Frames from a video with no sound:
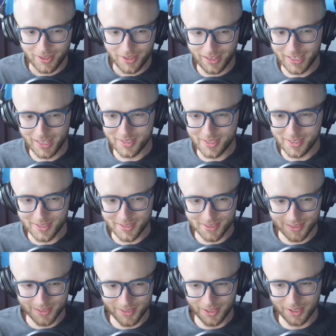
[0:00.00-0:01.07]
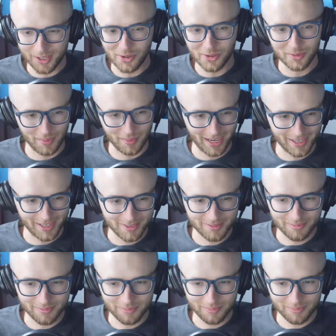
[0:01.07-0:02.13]
This is a gold mine
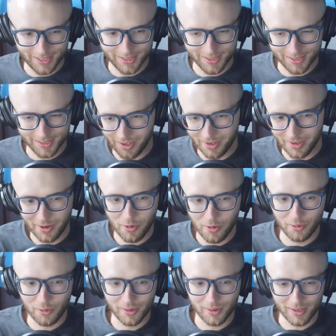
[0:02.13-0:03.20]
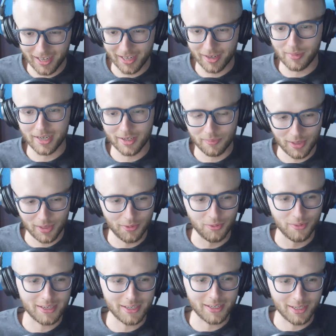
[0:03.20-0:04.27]
because there are no like-minded people
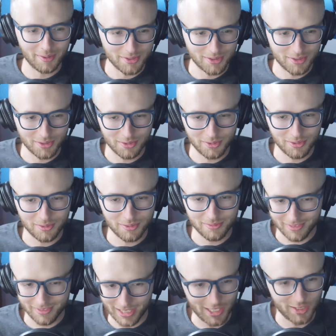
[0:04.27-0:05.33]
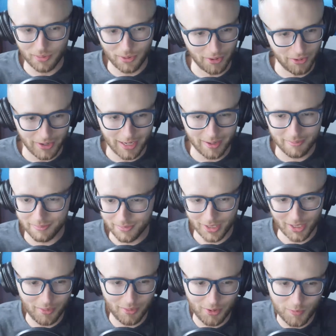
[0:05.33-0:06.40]
when it comes to this program. You
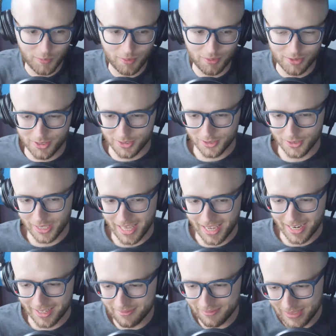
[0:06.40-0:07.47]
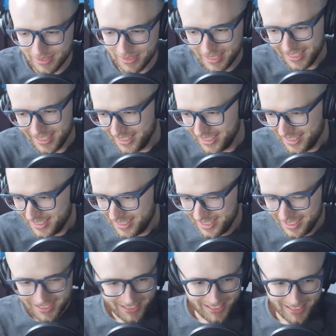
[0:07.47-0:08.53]
know, mm-hmm. most people just look at it
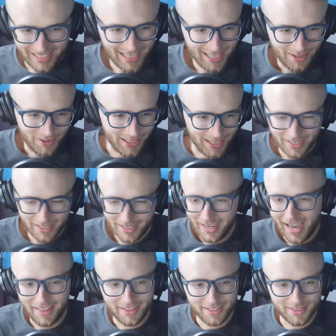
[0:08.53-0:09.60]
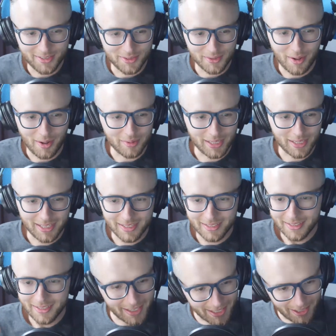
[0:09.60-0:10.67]
and are like, ah, this is too
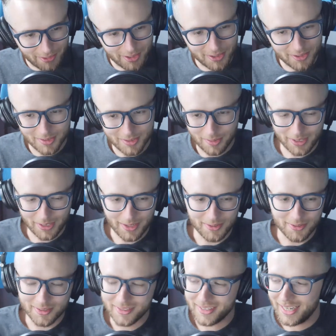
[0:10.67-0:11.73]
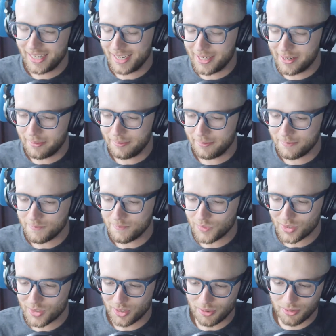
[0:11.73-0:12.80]
complicated. Like, I want to do something else. Um,
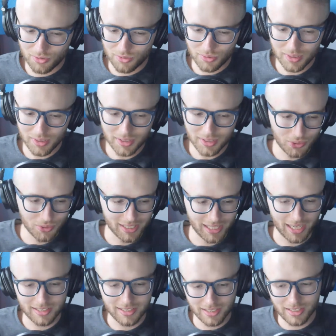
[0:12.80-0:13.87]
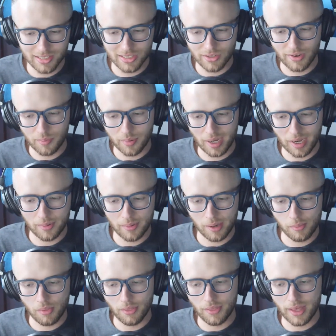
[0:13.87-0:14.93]
so it was really cool to kind of see this event pop up
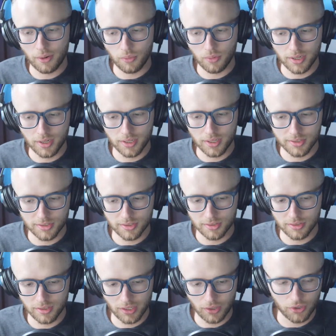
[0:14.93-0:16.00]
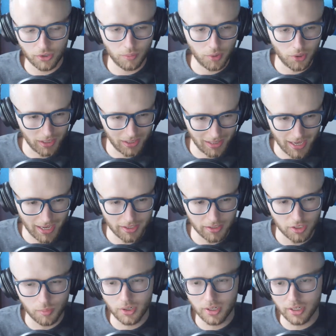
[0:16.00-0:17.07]
that was you know community-led,
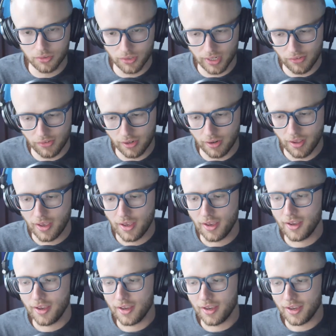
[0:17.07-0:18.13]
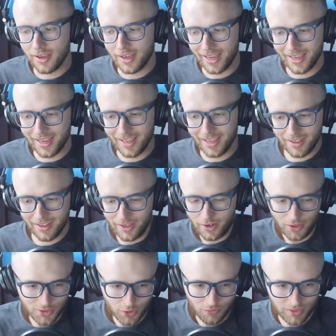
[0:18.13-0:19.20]
community-driven, and it
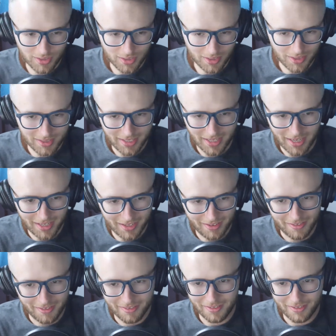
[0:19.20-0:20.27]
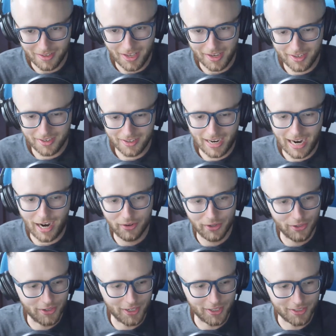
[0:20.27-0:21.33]
also facilitated like our
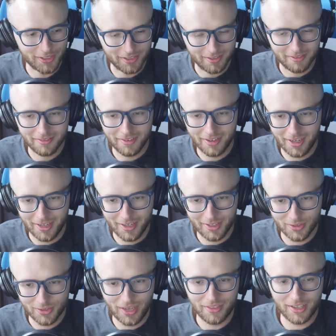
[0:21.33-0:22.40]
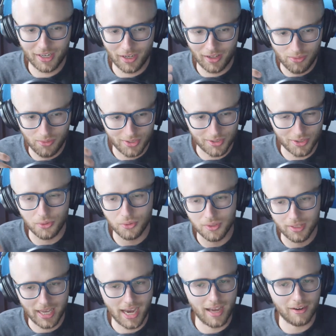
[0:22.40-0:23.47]
introduction. Mm-hmm. Uh, so I think I'll always
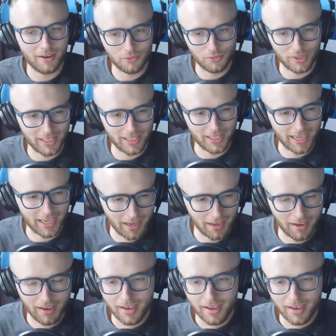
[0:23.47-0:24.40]
hold that really high.